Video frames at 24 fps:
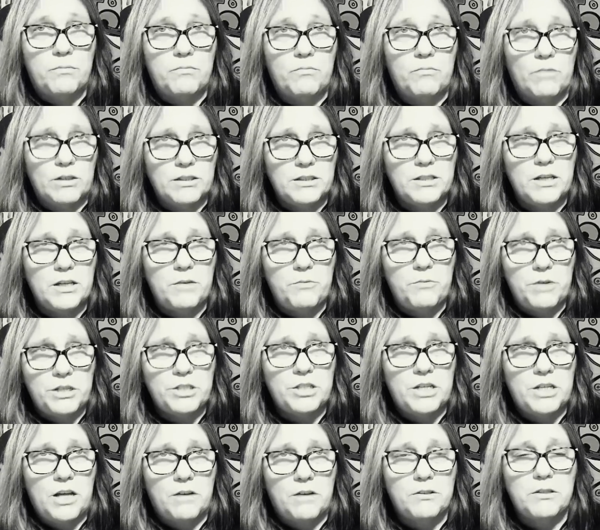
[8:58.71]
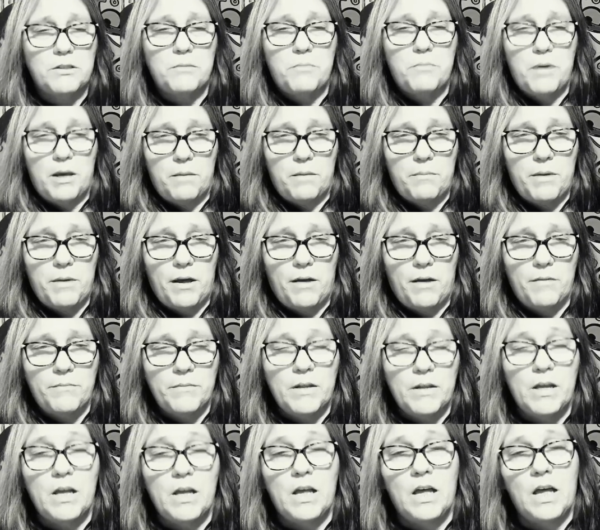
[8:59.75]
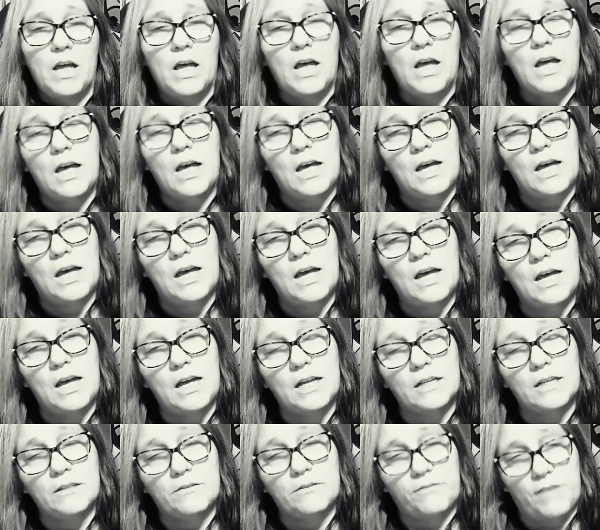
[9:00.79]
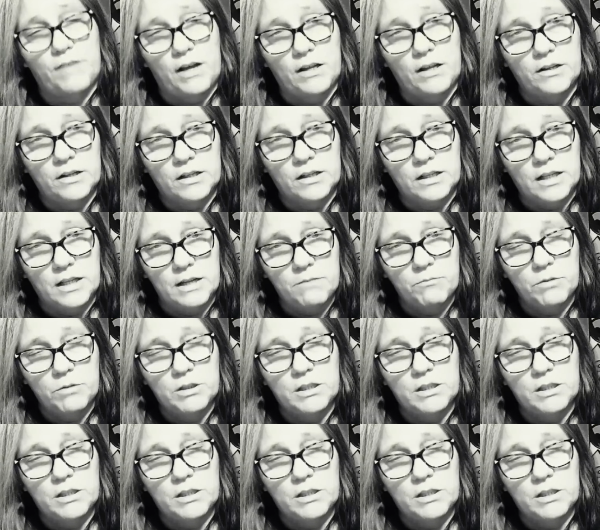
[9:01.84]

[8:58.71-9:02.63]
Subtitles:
Once I reached out to PayPal and filed a claim with